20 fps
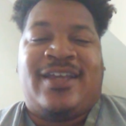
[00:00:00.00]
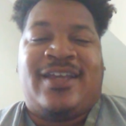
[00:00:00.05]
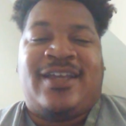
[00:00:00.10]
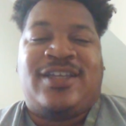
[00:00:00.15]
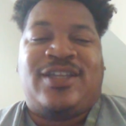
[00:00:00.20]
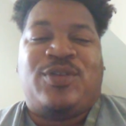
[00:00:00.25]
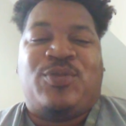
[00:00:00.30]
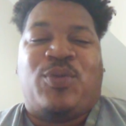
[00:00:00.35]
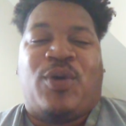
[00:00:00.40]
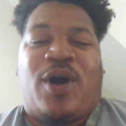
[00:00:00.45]

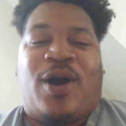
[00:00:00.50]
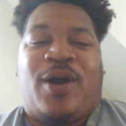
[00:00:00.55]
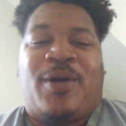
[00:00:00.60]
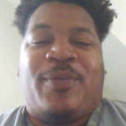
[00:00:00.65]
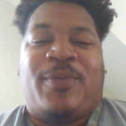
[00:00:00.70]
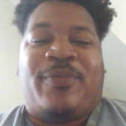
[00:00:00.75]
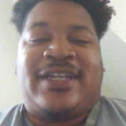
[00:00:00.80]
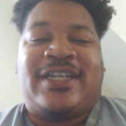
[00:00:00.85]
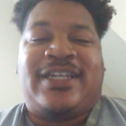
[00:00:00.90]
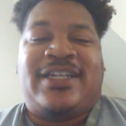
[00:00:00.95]
You
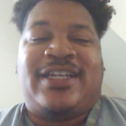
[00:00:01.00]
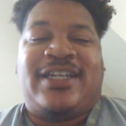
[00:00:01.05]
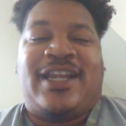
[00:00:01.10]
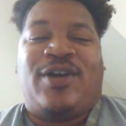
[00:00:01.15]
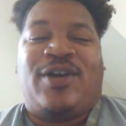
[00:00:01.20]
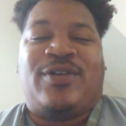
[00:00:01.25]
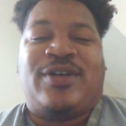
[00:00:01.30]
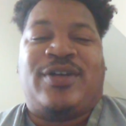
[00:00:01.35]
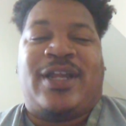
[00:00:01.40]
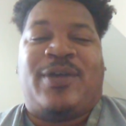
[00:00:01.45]
already
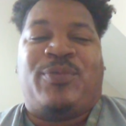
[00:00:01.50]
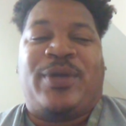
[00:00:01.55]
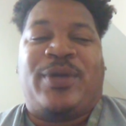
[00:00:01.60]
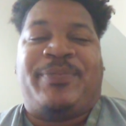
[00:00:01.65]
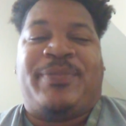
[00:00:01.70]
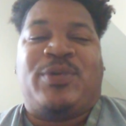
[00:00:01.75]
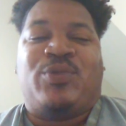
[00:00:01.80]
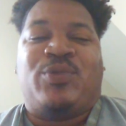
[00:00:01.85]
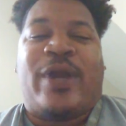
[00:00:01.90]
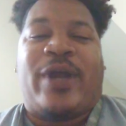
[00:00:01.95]
know that we
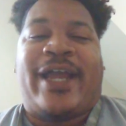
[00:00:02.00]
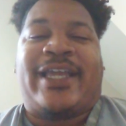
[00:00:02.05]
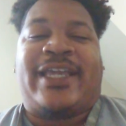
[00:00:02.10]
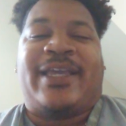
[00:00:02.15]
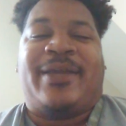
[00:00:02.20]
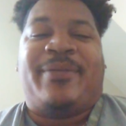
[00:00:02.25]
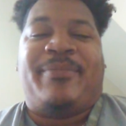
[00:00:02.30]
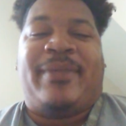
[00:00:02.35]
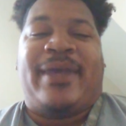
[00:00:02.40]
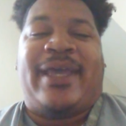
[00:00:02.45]
be
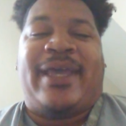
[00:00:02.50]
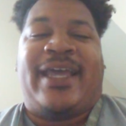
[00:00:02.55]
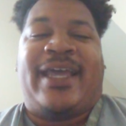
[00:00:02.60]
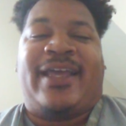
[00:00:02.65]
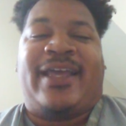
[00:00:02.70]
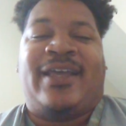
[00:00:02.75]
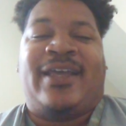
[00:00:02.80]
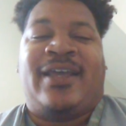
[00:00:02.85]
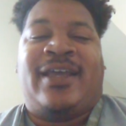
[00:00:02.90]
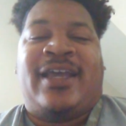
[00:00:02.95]
wrecking,
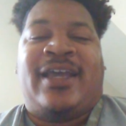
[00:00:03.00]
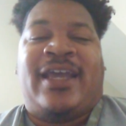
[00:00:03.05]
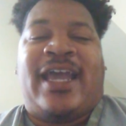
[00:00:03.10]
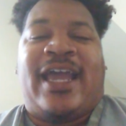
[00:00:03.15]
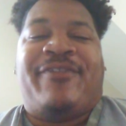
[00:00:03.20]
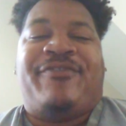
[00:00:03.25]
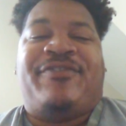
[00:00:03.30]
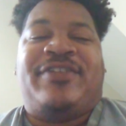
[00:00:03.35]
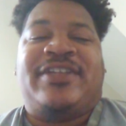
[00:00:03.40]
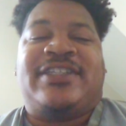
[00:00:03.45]
man.
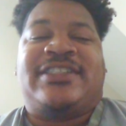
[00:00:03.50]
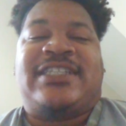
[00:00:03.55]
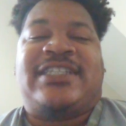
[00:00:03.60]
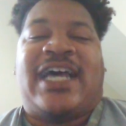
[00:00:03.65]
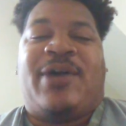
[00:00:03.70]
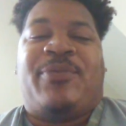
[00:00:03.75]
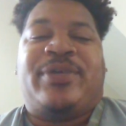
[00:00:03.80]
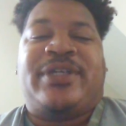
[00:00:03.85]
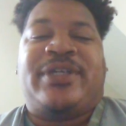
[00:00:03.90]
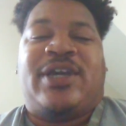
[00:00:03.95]
Every
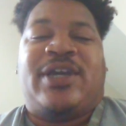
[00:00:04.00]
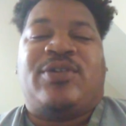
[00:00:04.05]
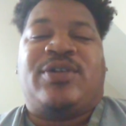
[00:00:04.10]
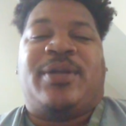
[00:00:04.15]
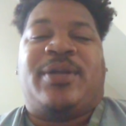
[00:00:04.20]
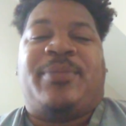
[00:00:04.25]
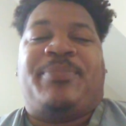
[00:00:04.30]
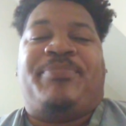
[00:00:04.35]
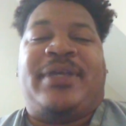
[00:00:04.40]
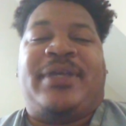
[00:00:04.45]
time we on
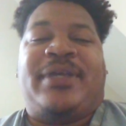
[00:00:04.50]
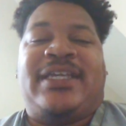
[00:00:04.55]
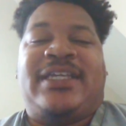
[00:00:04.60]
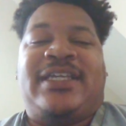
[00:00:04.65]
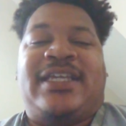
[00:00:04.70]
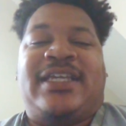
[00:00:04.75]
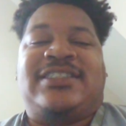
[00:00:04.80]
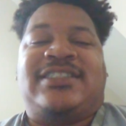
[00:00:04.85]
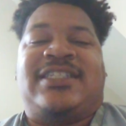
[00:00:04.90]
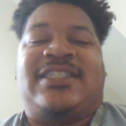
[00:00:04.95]
the beat,
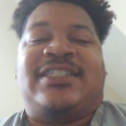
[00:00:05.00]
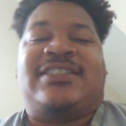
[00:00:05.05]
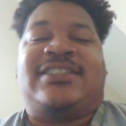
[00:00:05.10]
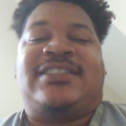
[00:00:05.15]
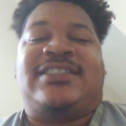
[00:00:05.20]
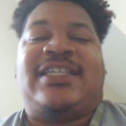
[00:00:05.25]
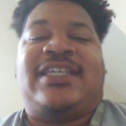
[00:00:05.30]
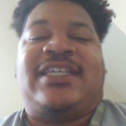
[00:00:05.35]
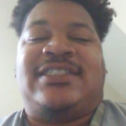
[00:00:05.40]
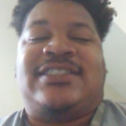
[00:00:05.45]
it's
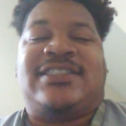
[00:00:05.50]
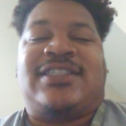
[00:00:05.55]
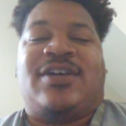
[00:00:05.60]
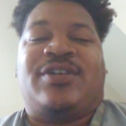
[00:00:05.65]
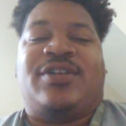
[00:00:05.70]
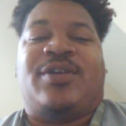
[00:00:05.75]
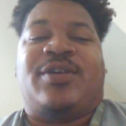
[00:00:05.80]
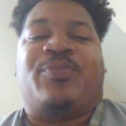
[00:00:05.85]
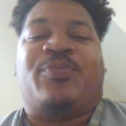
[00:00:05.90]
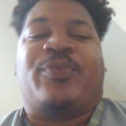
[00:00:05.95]
deceased
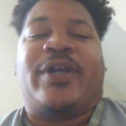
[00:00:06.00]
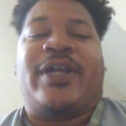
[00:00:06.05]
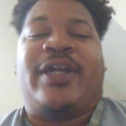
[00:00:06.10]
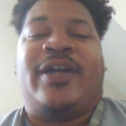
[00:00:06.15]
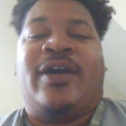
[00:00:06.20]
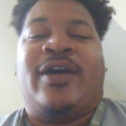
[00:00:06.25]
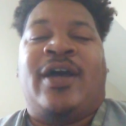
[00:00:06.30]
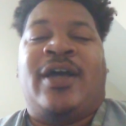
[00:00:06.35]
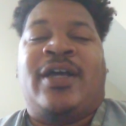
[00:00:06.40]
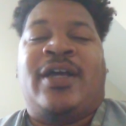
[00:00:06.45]
on the
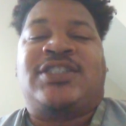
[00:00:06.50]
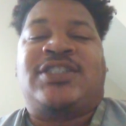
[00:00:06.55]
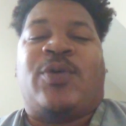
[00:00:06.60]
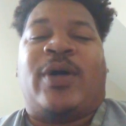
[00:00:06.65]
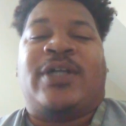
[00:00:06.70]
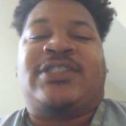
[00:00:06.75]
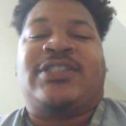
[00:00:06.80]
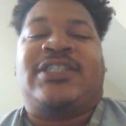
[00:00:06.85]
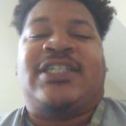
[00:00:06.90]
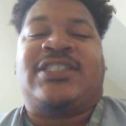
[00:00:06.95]
rear.
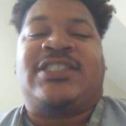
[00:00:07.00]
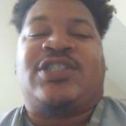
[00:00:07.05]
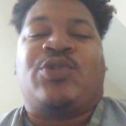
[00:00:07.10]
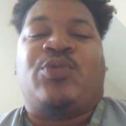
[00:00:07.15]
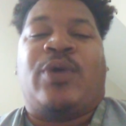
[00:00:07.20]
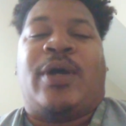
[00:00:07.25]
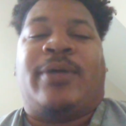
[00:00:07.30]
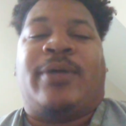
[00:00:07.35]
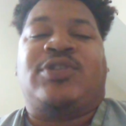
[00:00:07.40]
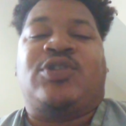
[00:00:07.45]
So I just
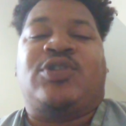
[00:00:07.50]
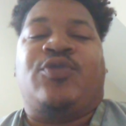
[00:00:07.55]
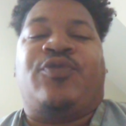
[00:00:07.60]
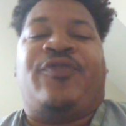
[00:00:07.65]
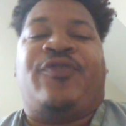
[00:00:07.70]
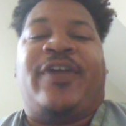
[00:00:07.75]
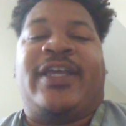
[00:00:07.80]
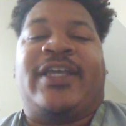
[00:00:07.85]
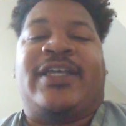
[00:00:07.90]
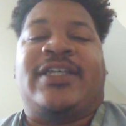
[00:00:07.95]
threw up two
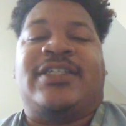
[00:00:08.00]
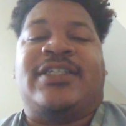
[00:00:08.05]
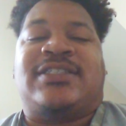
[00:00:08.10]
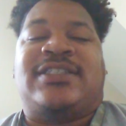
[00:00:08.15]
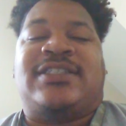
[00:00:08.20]
fingers.